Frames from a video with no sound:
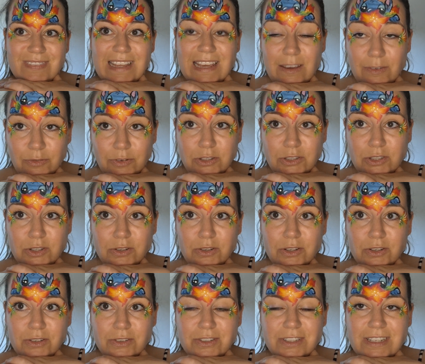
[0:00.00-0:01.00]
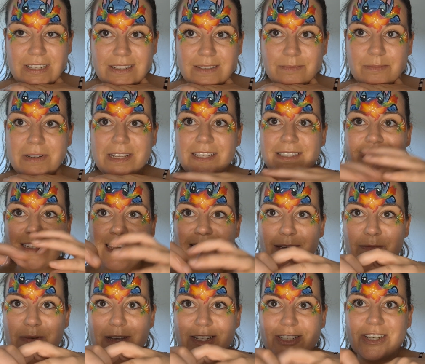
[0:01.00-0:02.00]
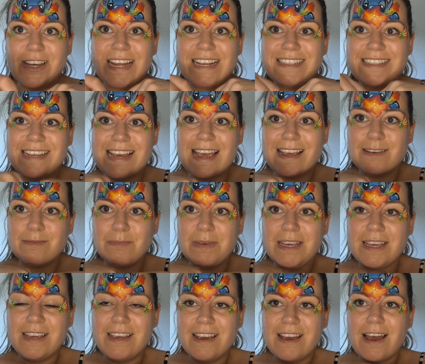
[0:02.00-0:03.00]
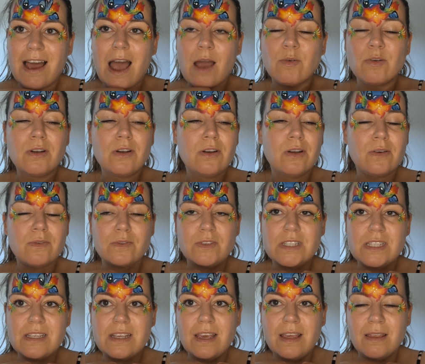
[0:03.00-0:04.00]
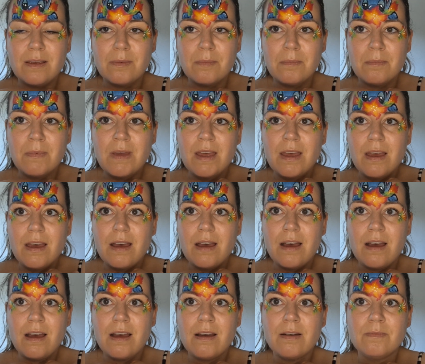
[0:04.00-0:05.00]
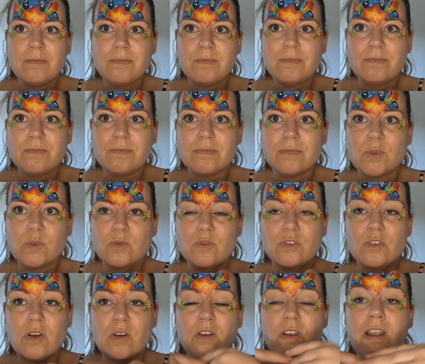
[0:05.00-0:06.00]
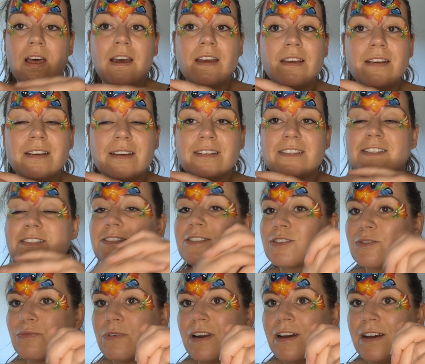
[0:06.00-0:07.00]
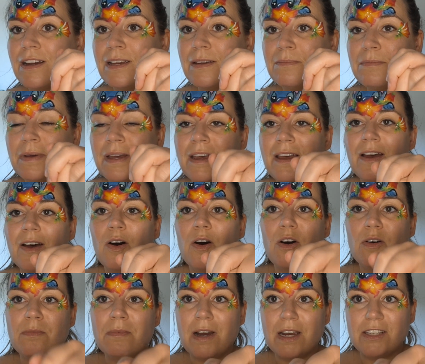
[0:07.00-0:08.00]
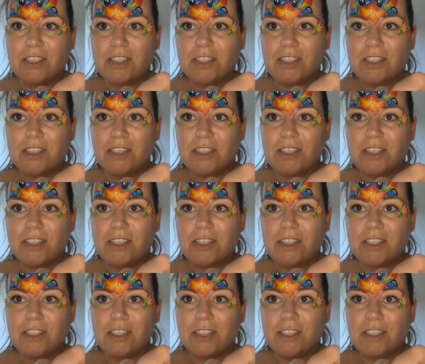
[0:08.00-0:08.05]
If you do use it, please take a picture and tag me. I would love to see them. Also like and subscribe on my